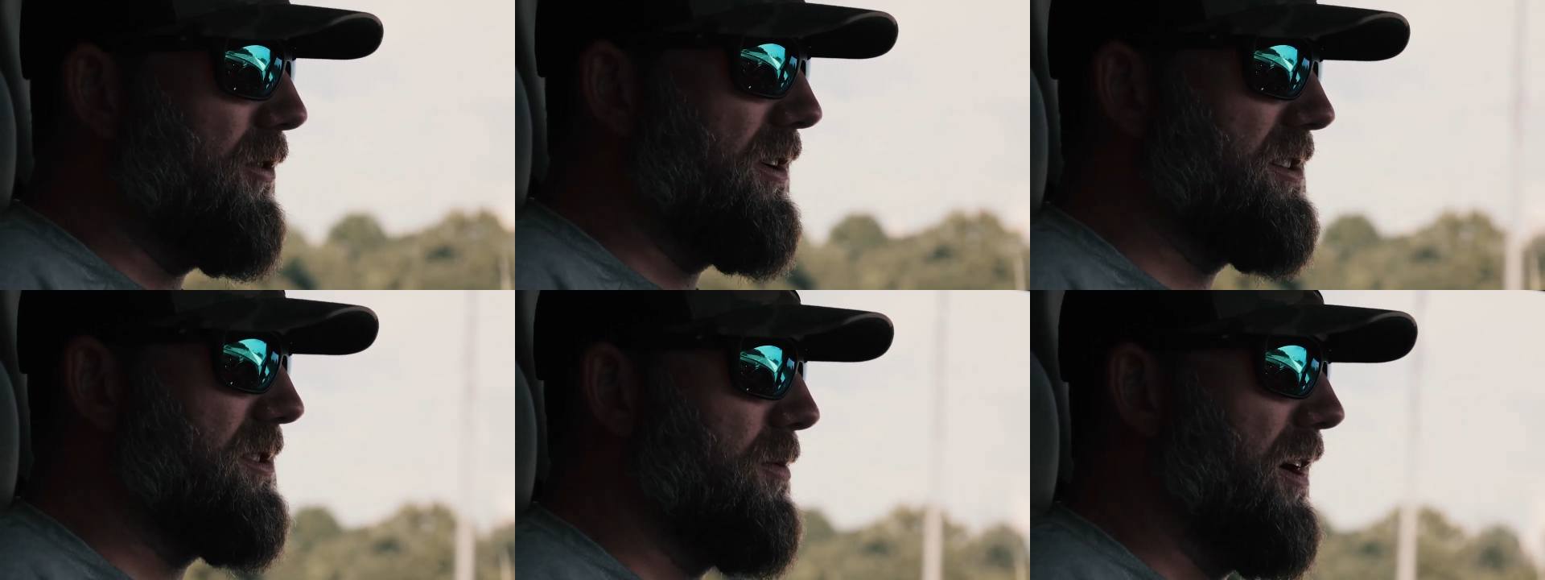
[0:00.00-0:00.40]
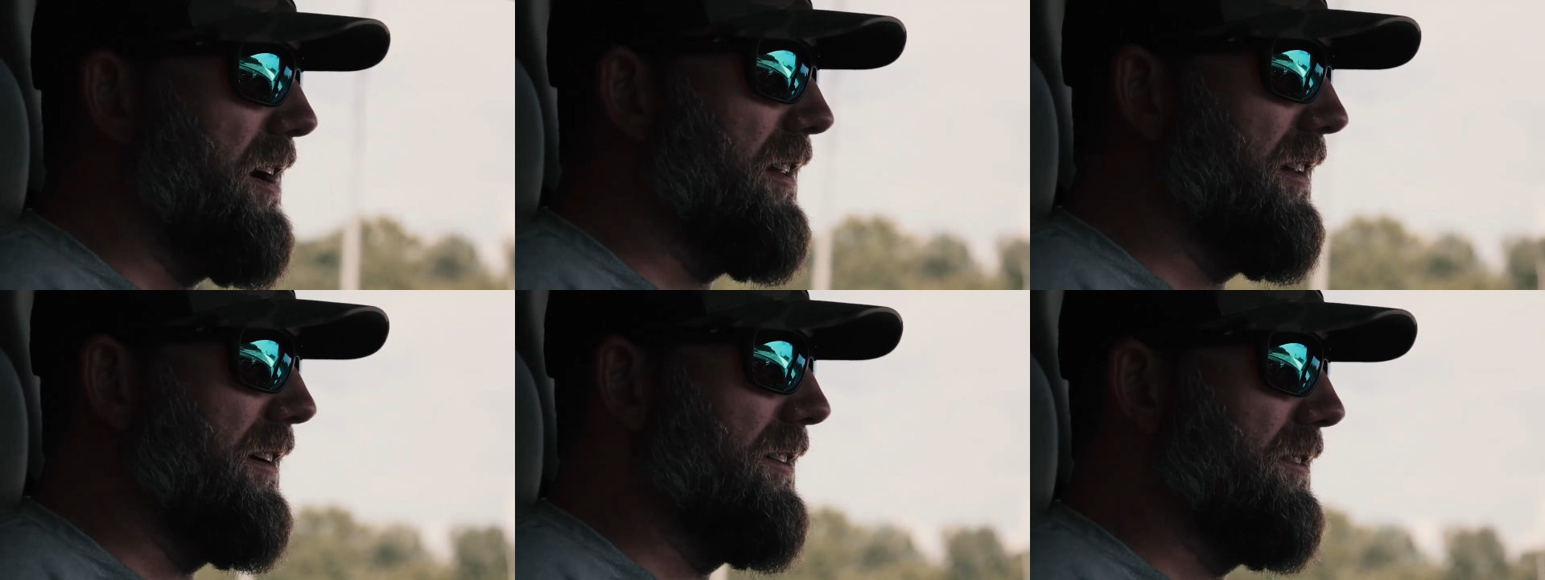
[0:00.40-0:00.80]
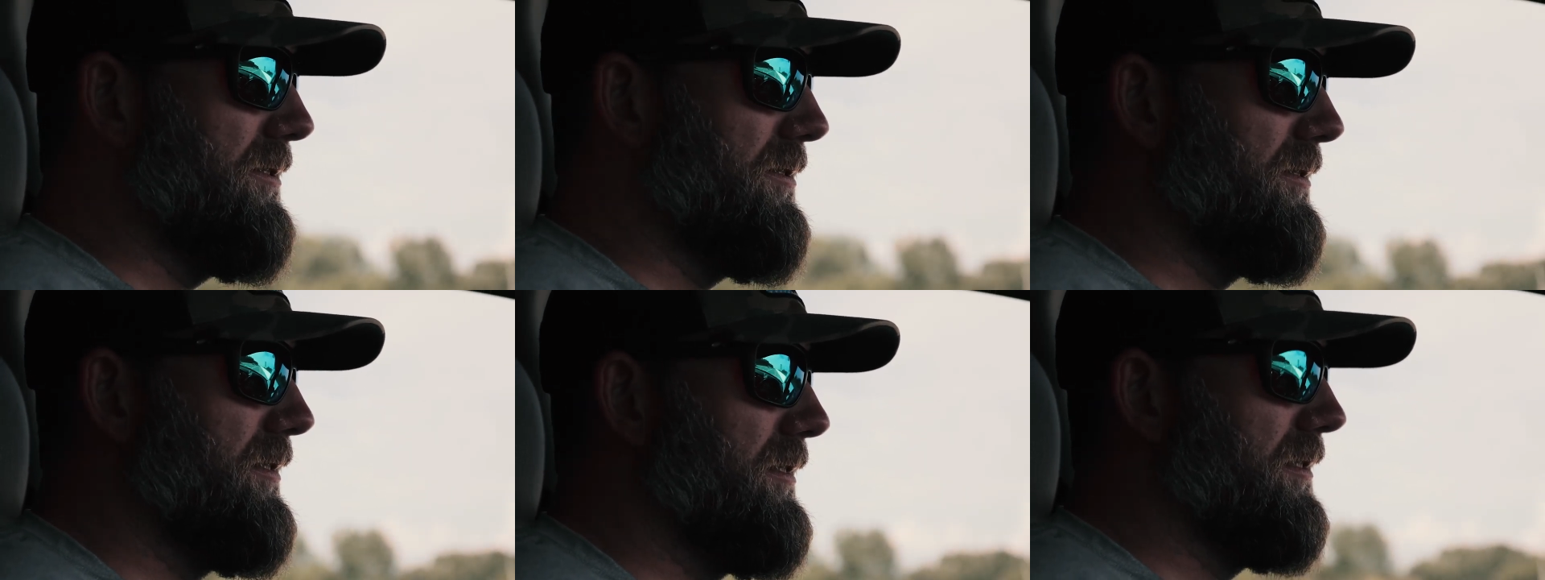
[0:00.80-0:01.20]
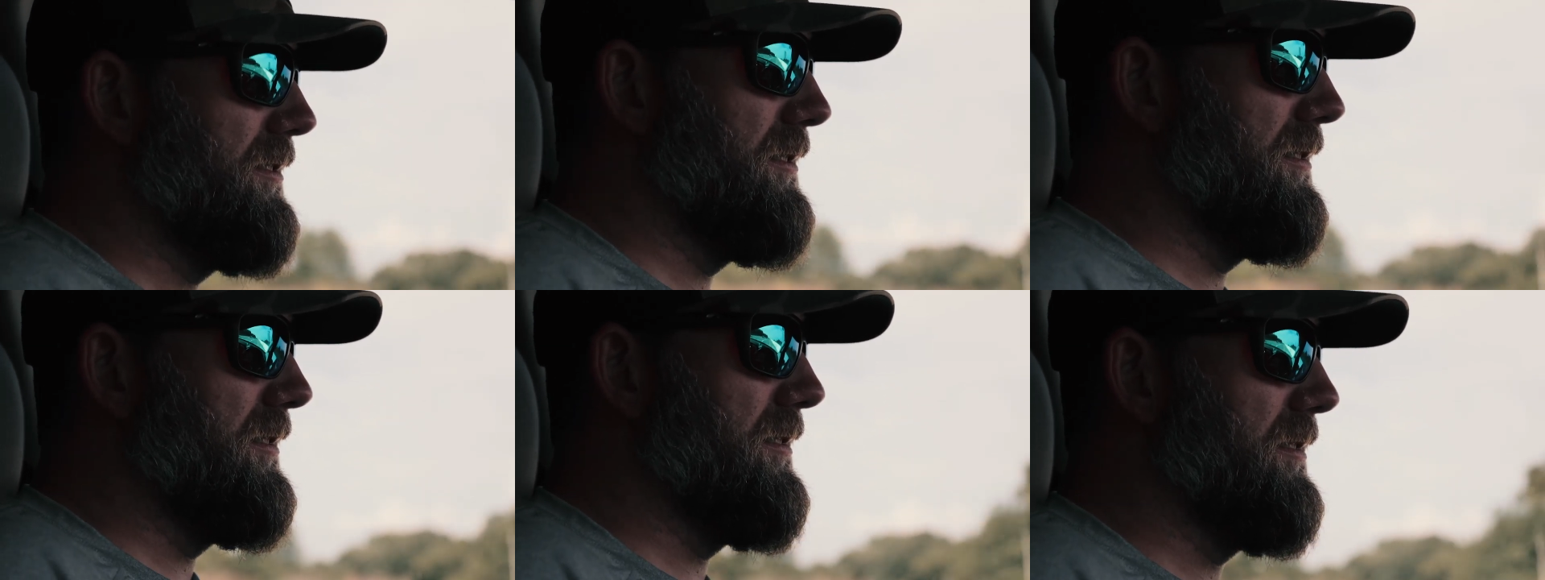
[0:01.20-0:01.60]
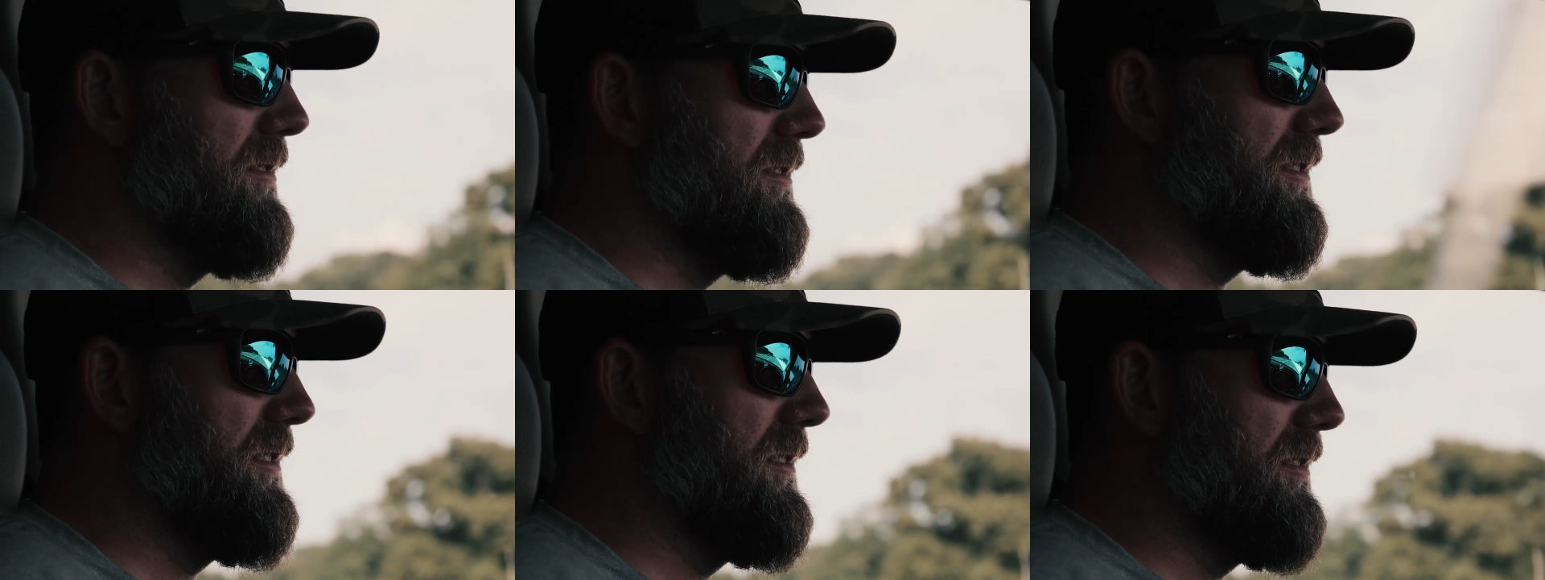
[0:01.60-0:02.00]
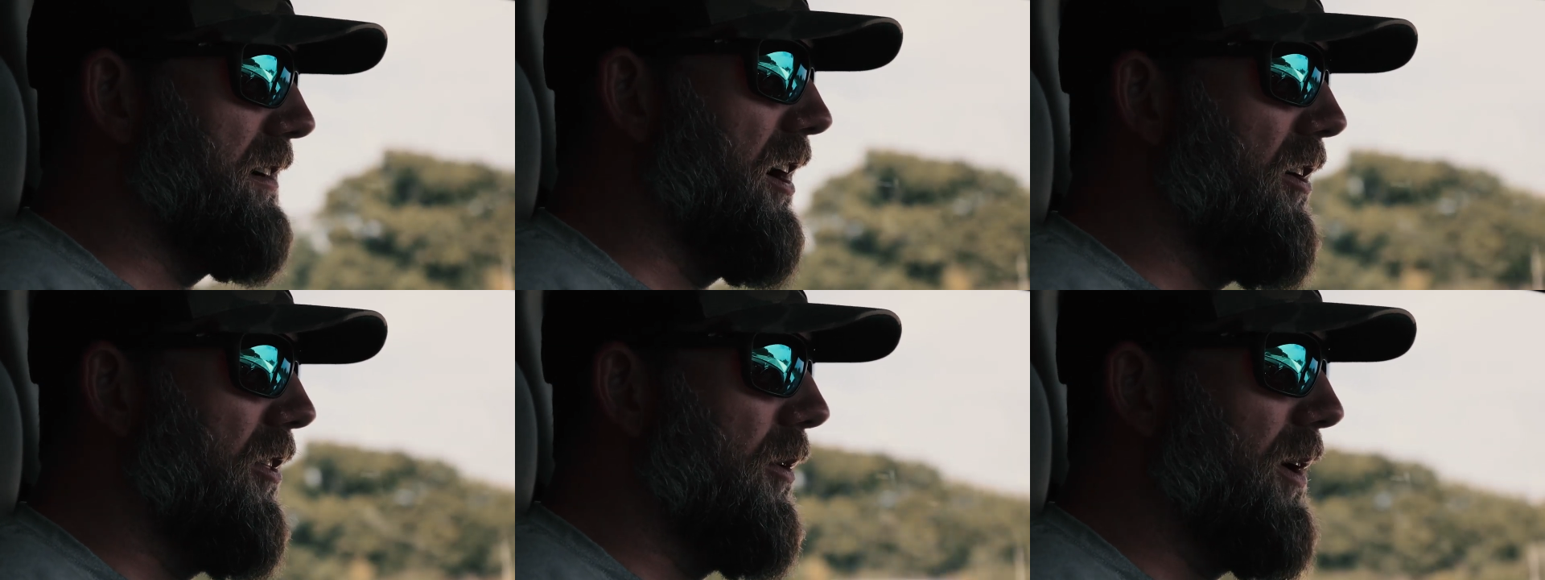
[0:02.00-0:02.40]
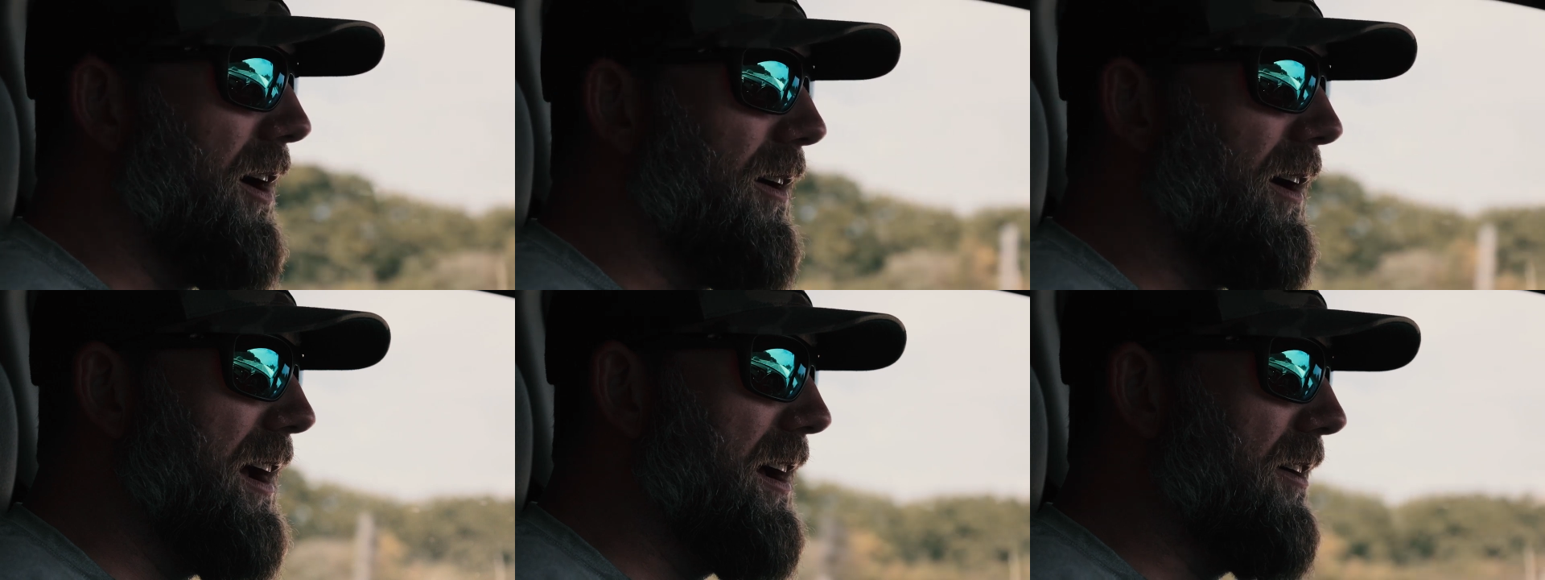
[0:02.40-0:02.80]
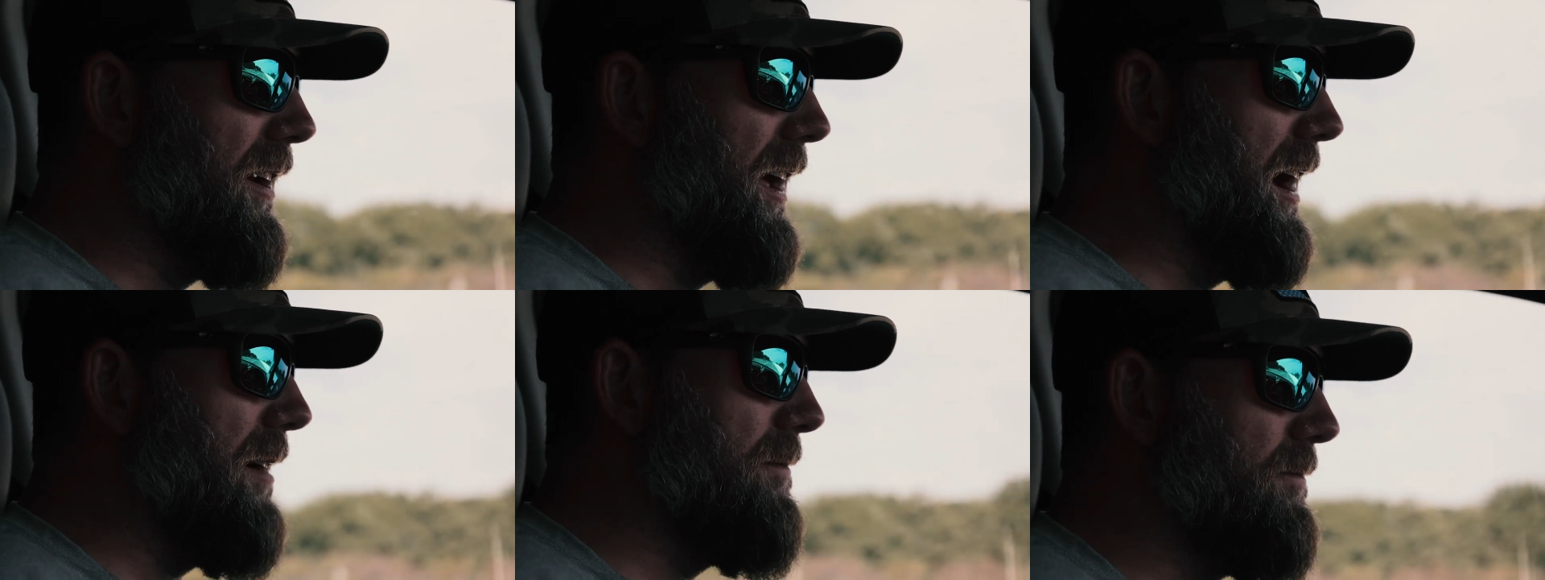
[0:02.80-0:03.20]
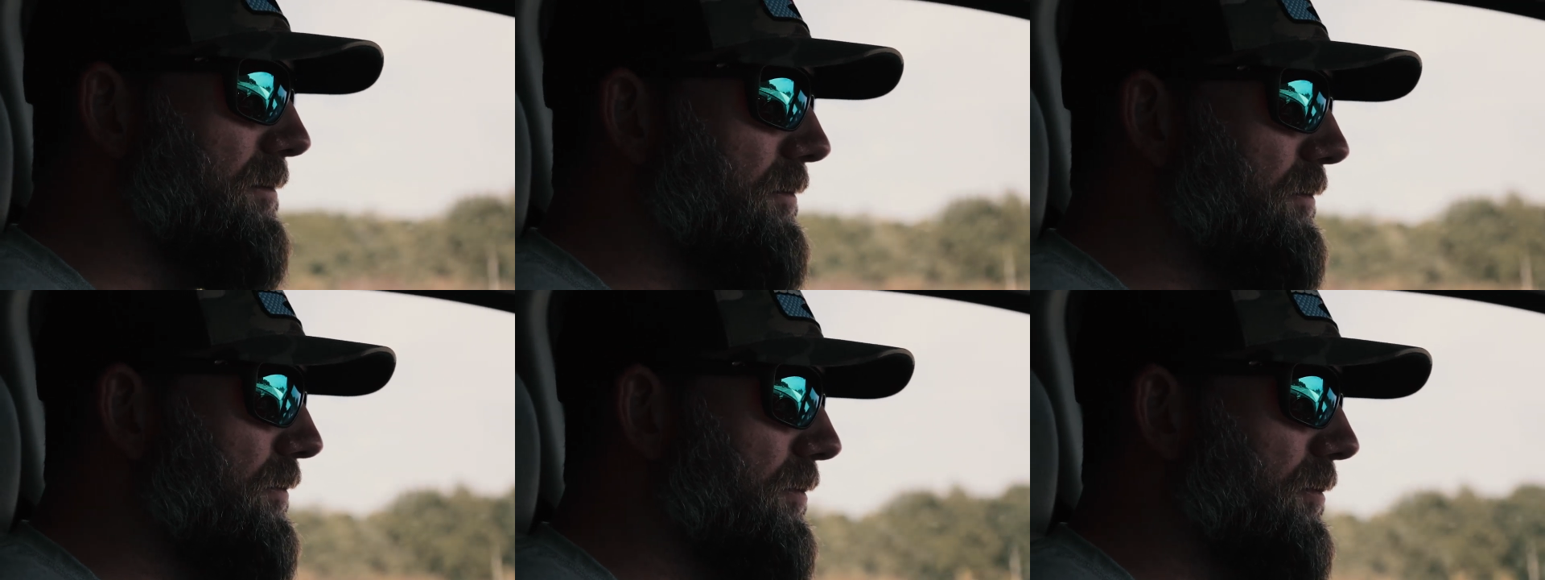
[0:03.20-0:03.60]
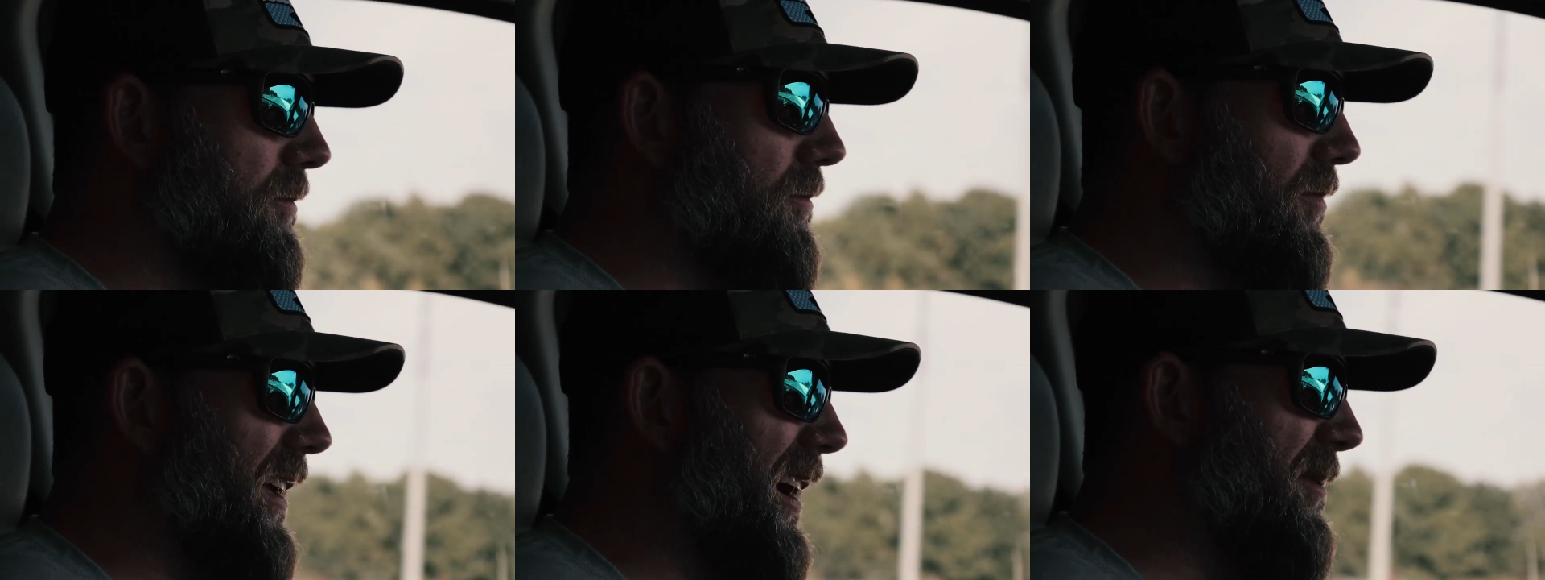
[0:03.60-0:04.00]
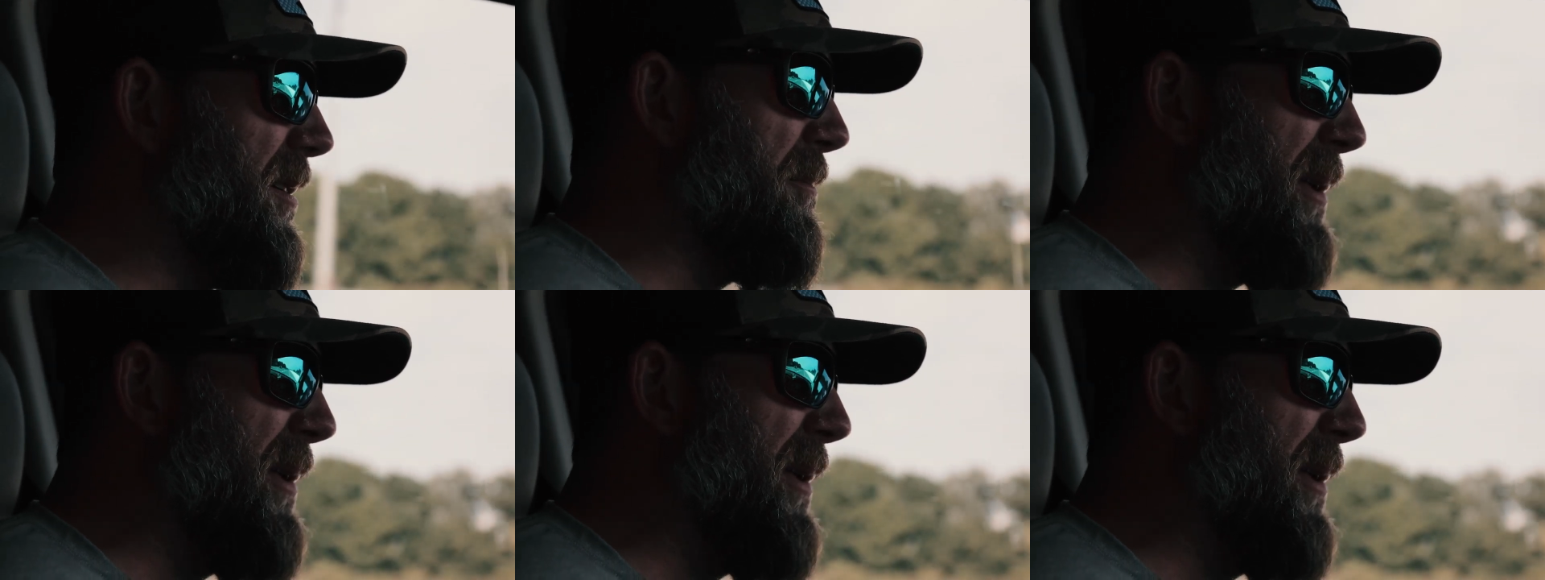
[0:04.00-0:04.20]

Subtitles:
Nobody's mouth can be seen.